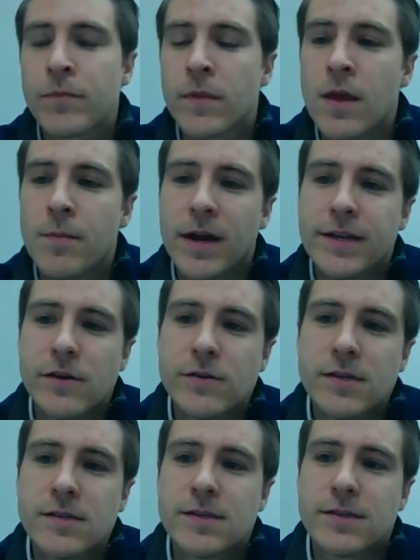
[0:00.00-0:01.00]

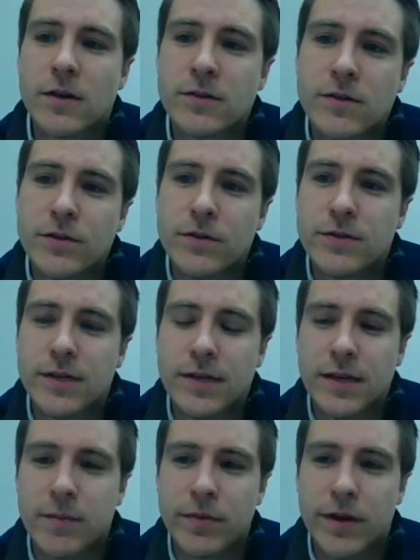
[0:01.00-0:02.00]
Mitosis is also used in
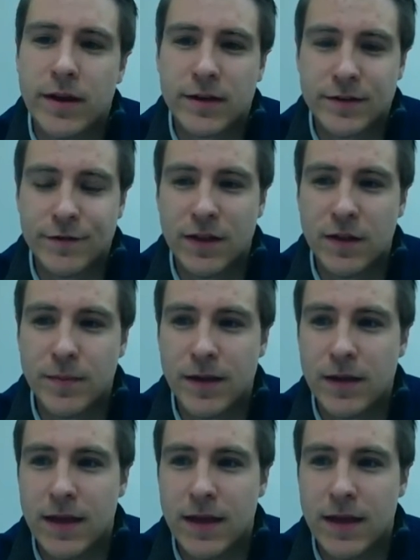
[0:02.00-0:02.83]
embryonic development.